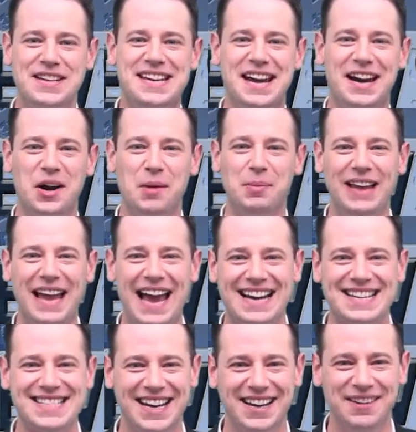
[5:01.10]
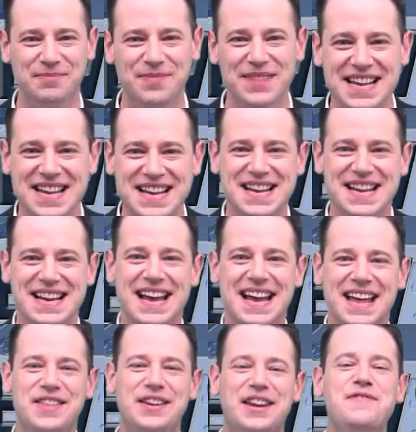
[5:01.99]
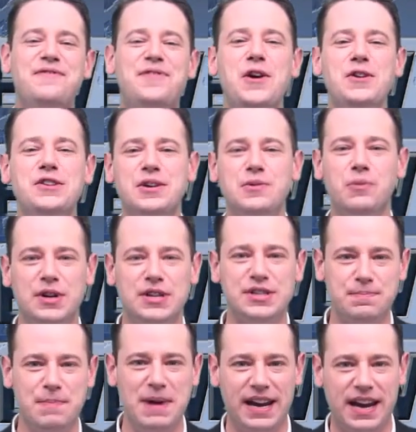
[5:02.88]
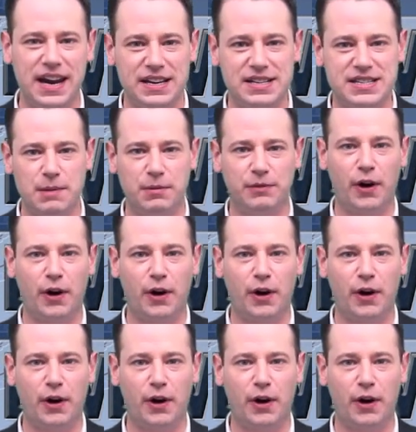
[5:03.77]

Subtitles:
a terrible accent. The confusion was making some of